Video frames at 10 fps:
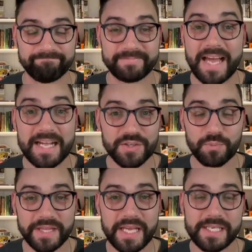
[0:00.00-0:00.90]
That's
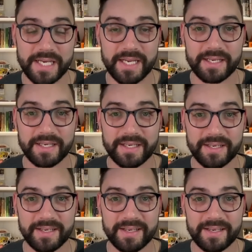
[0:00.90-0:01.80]
what they did.
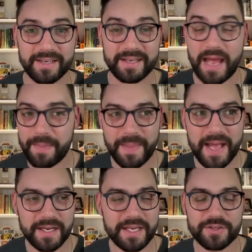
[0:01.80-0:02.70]
And
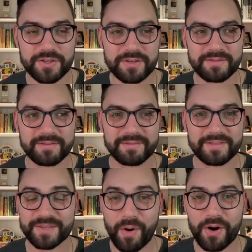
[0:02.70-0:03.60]
that is
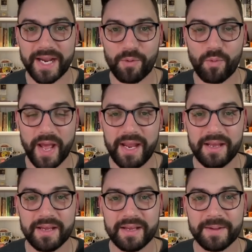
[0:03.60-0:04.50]
smart in a
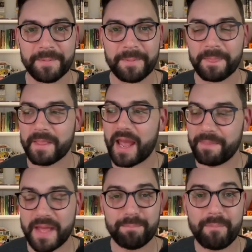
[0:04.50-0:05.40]
way.
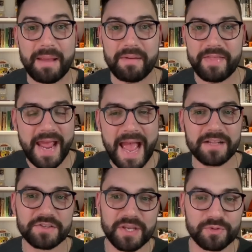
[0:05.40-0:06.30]
And then maybe they
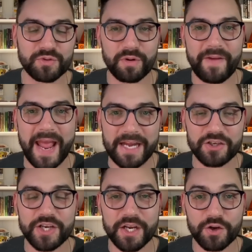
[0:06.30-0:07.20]
had some sort of
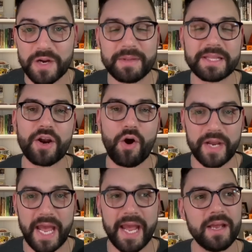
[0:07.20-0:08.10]
handshake agreement that,
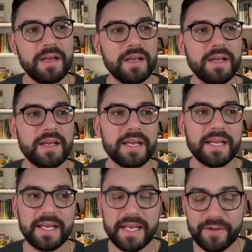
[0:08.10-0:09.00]
okay,
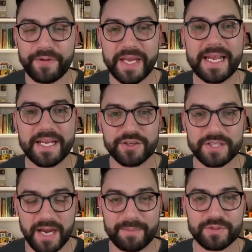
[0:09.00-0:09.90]
if it is
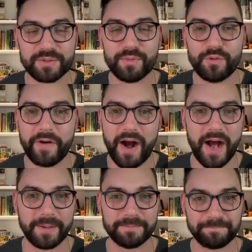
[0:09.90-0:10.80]
time to move
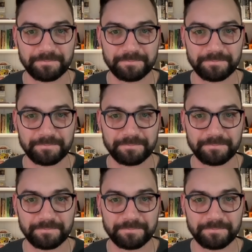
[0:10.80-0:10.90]
on,